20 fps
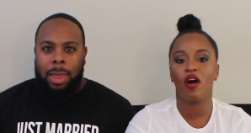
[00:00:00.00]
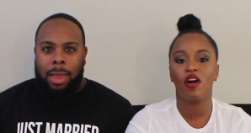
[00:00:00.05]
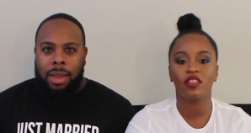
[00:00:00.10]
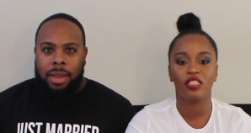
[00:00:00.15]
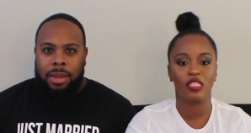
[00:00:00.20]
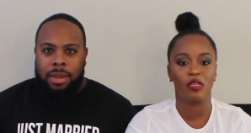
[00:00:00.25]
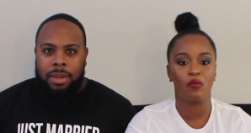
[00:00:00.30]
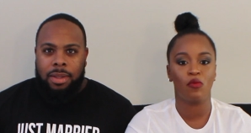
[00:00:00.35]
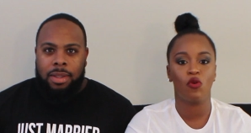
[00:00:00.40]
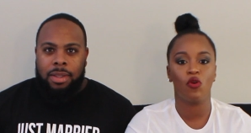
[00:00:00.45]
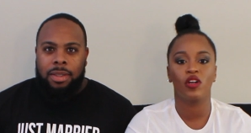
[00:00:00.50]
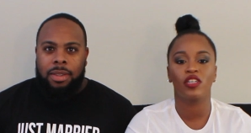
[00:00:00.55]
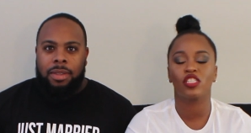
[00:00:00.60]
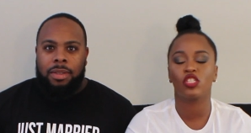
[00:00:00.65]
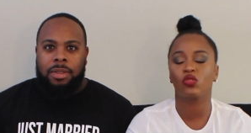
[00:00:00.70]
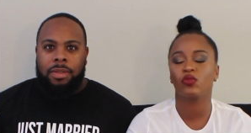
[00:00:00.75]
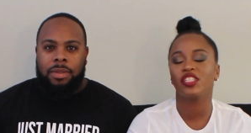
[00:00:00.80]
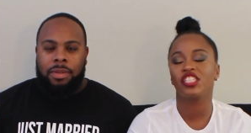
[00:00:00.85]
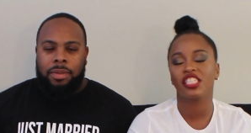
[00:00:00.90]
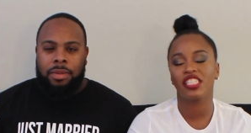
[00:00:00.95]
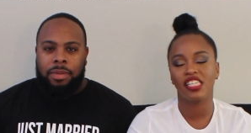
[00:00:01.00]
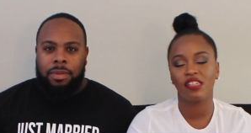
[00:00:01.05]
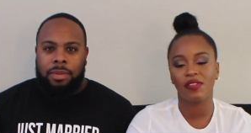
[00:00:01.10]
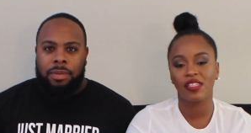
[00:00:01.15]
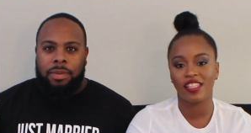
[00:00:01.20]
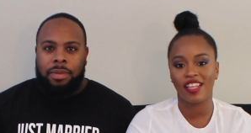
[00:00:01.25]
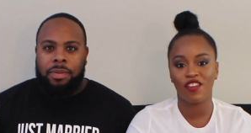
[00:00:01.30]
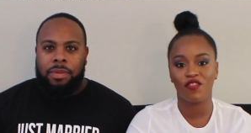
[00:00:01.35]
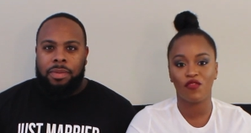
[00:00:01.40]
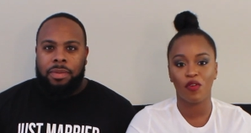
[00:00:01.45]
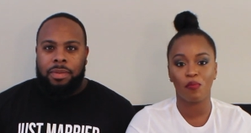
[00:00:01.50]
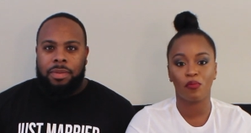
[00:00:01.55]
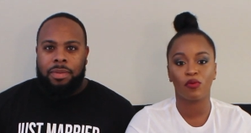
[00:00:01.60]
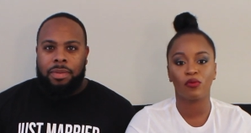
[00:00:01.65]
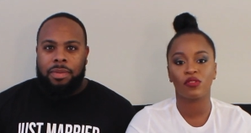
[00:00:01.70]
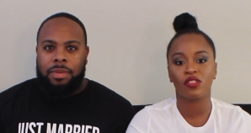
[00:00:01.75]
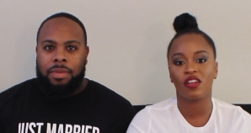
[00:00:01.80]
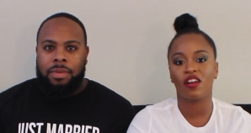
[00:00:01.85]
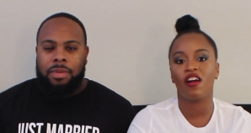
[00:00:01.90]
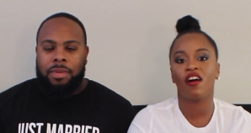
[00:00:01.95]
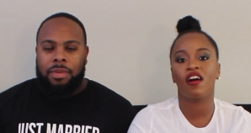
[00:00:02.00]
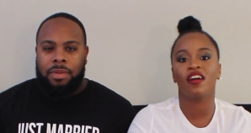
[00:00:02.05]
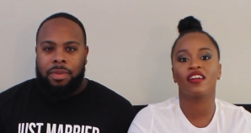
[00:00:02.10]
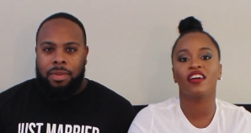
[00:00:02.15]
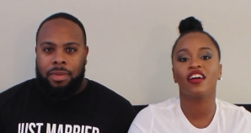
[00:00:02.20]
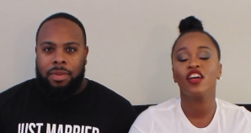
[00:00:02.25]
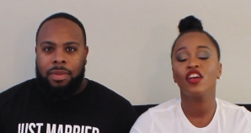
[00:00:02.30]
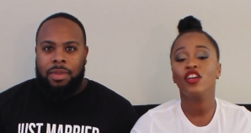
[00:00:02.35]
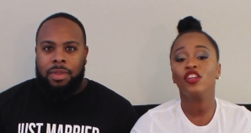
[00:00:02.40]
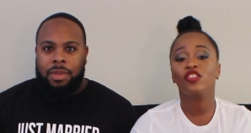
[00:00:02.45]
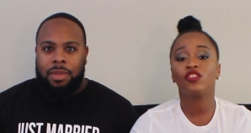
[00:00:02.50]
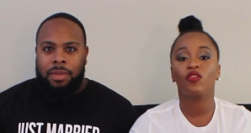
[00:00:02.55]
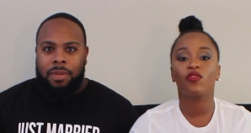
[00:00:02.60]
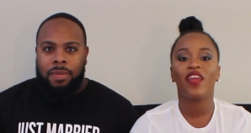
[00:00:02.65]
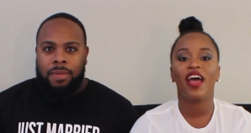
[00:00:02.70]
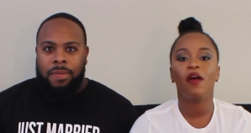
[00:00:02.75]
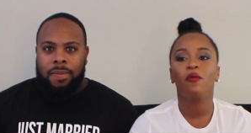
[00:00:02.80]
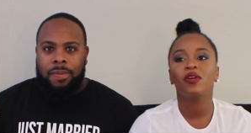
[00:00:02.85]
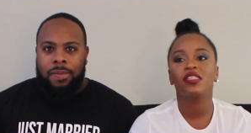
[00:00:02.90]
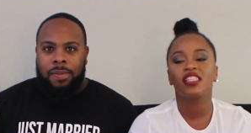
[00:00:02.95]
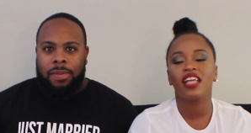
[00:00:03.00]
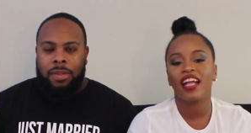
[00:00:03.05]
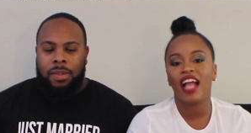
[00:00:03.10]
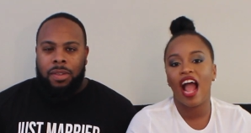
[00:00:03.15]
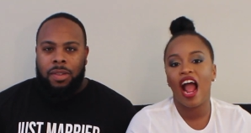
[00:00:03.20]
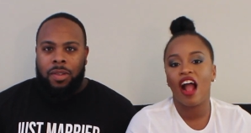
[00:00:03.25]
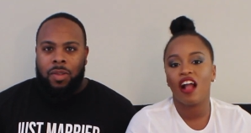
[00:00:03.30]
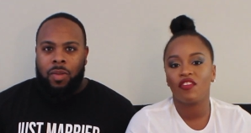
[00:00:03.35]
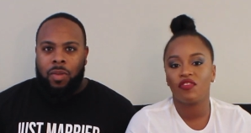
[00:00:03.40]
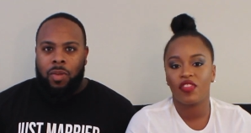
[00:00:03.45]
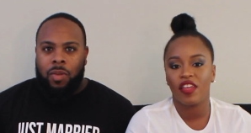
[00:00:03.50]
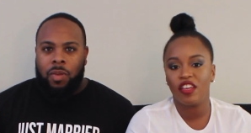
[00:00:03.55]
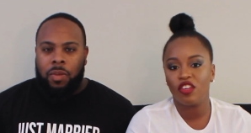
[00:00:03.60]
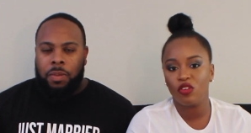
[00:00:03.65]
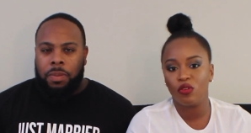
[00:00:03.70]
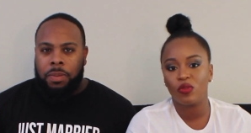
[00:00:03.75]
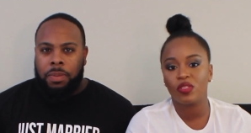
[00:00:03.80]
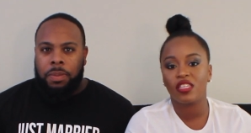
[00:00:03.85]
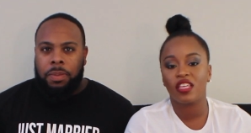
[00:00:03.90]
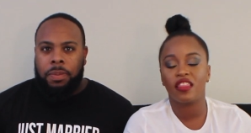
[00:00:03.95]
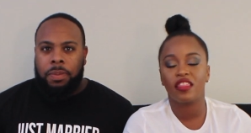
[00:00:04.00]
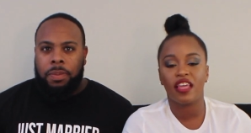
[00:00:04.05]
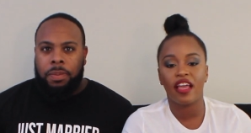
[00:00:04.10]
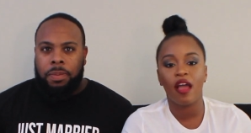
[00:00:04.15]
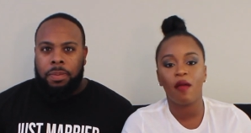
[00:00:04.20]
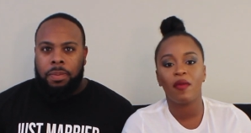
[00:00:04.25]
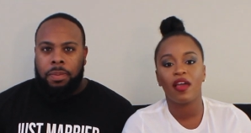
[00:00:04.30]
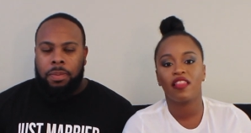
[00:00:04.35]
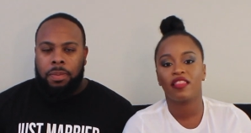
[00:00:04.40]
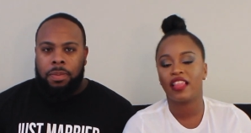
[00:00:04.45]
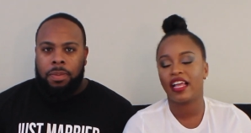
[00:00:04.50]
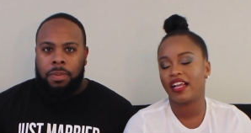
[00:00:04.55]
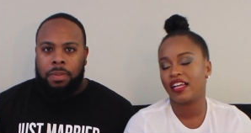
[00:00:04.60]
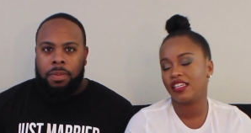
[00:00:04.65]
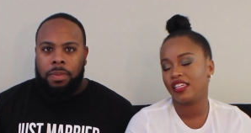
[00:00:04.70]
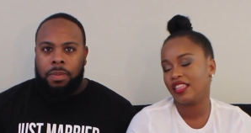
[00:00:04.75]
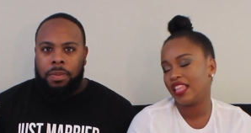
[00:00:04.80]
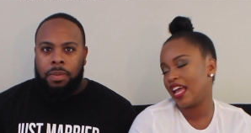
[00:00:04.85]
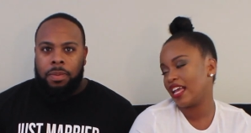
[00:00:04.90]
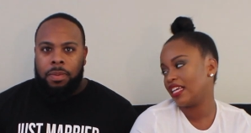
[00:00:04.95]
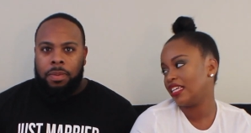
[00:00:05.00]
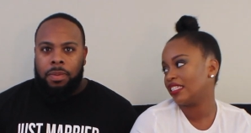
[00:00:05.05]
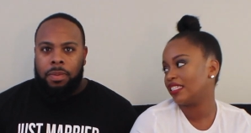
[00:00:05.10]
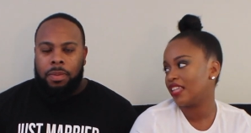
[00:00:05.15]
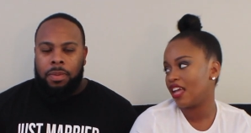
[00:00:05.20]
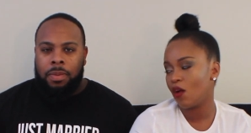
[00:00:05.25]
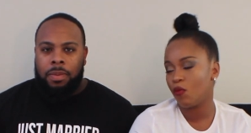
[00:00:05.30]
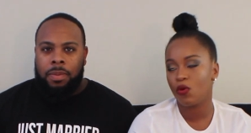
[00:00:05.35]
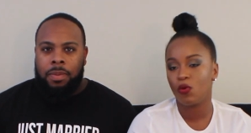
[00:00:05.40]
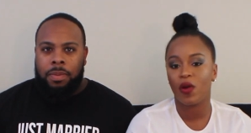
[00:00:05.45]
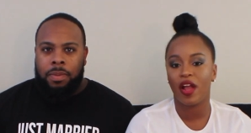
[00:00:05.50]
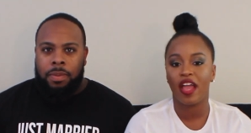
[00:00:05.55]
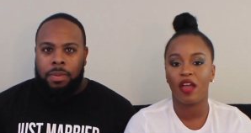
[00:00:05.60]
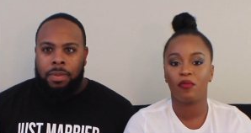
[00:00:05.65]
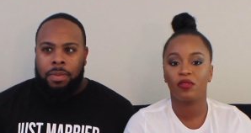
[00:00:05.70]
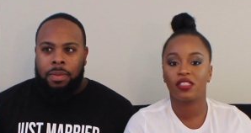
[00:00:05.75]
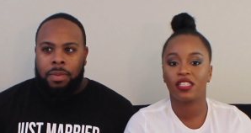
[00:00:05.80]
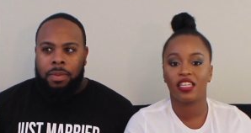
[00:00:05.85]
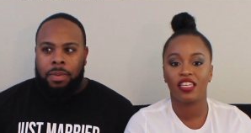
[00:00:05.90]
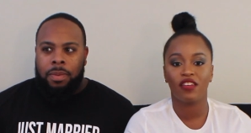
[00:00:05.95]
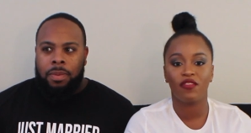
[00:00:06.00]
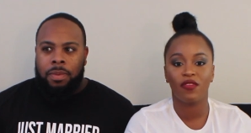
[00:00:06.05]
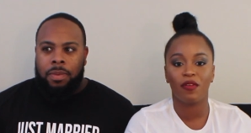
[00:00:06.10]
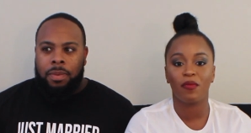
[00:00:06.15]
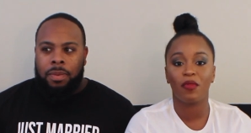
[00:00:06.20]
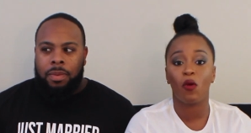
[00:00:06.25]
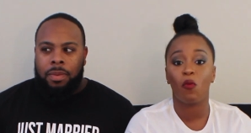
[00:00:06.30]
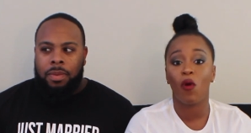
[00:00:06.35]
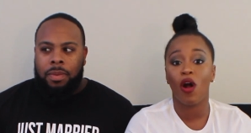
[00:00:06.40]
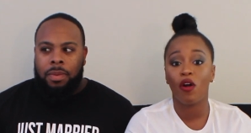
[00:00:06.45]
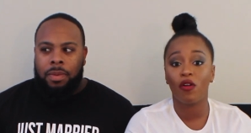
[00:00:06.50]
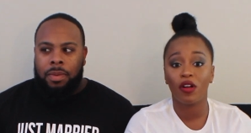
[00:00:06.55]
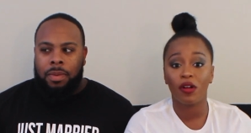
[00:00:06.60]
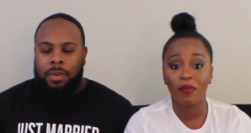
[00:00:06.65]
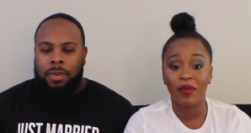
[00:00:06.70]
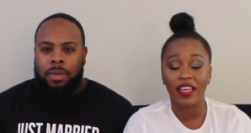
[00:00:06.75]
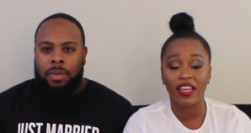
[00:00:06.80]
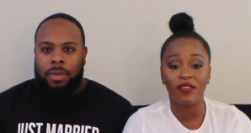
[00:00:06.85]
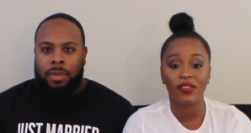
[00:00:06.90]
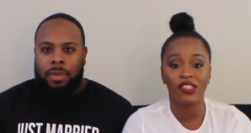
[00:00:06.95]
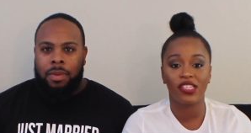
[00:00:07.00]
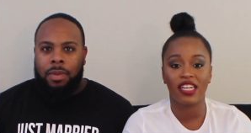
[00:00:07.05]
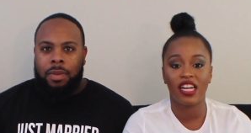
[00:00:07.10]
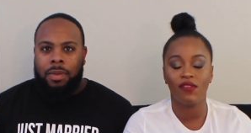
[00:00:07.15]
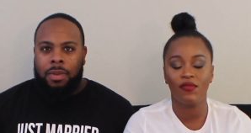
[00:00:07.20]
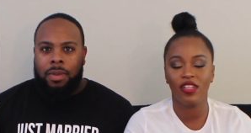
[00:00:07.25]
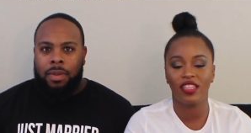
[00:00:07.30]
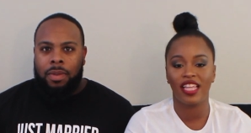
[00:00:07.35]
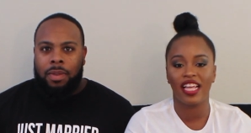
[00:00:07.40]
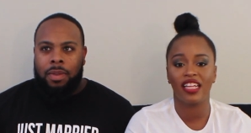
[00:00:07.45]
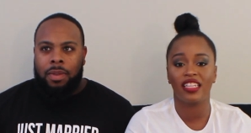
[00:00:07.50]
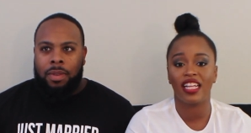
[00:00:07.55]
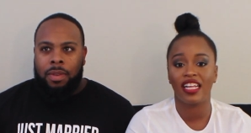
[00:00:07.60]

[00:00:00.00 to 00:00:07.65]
Speaker 1: Baltimore, switching everything from Punta Cana. So that was like our thank you to them. And like like he said, we were able to give them the welcome gifts and everything